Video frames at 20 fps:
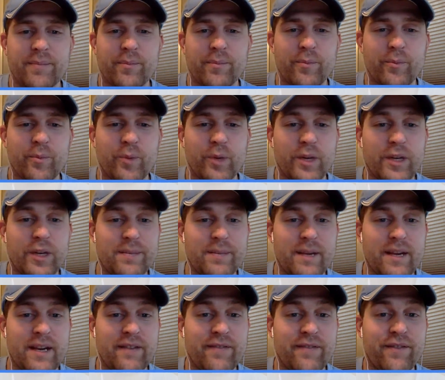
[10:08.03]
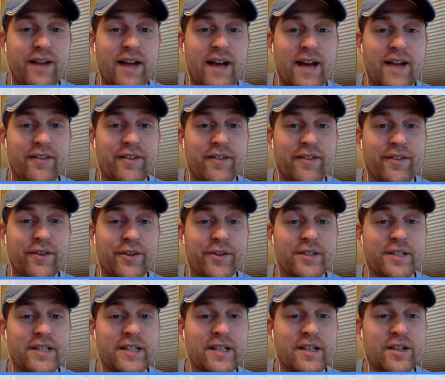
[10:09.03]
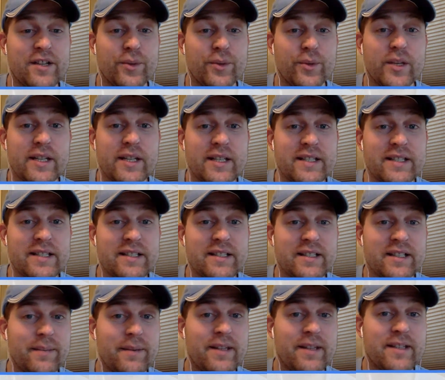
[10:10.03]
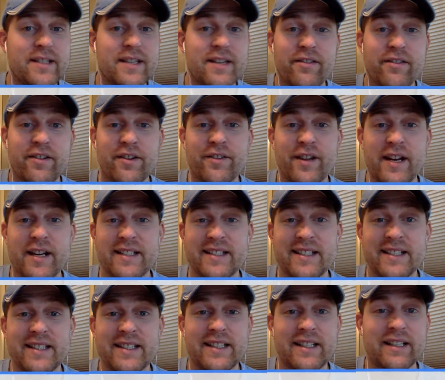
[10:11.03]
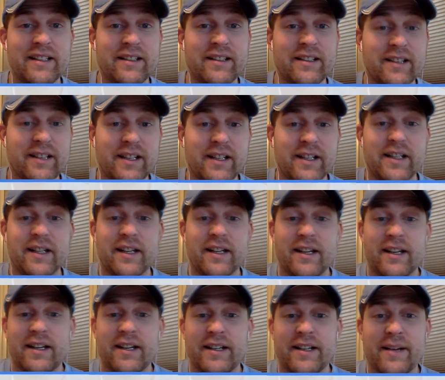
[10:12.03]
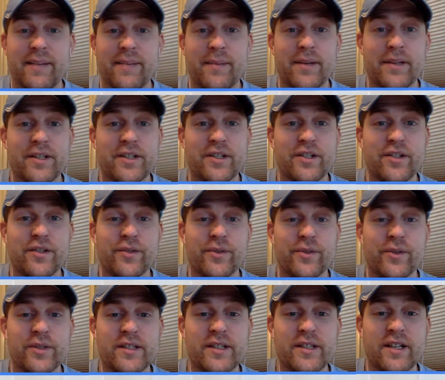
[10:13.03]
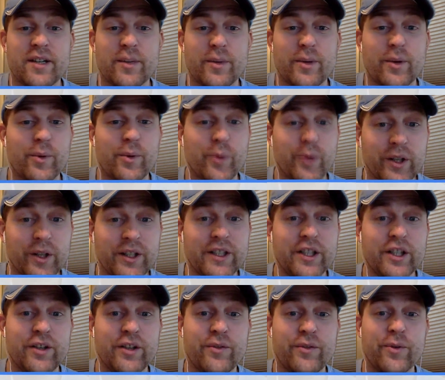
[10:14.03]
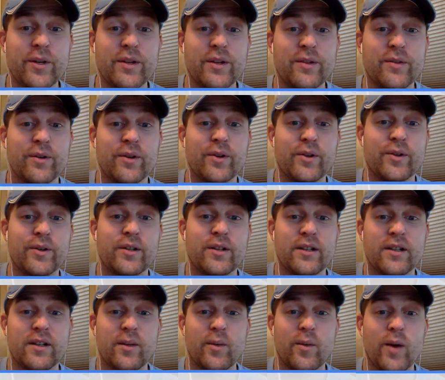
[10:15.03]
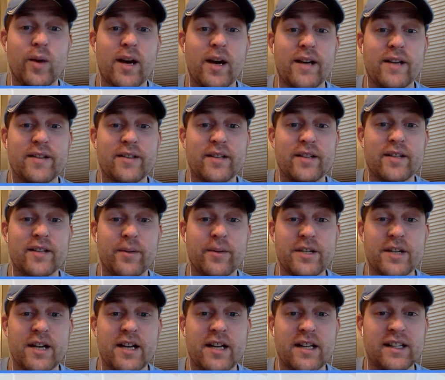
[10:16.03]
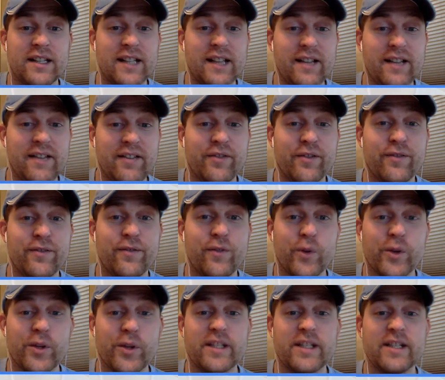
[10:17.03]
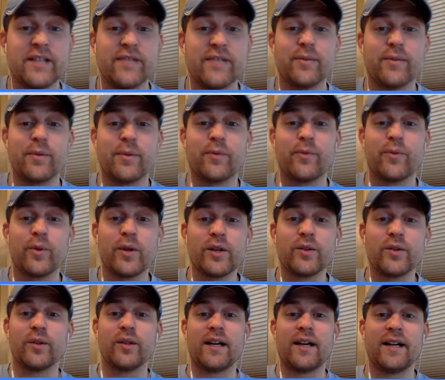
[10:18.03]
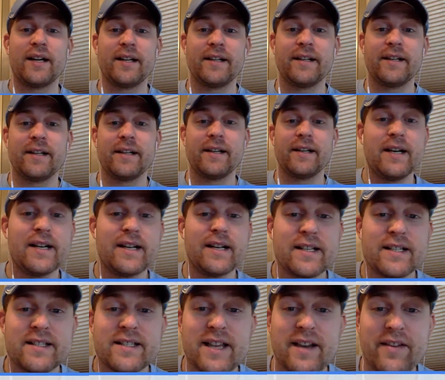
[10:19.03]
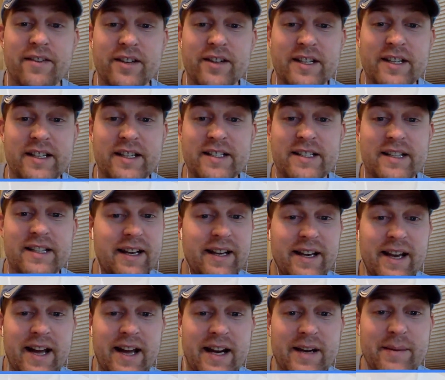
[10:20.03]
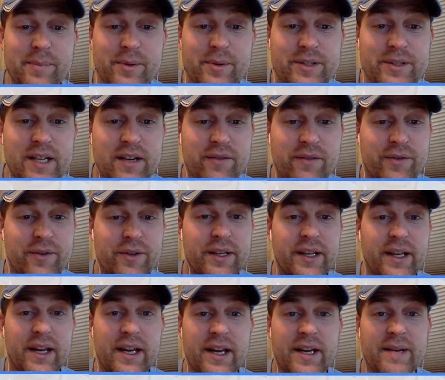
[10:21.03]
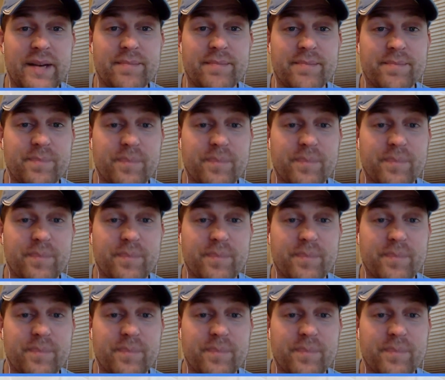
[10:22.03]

We made 5 of 13 threes. They made 7 of 19. Not much difference there. We were really good free throw wise. We shot 11 for 14 from the free throw line, 79% for the game.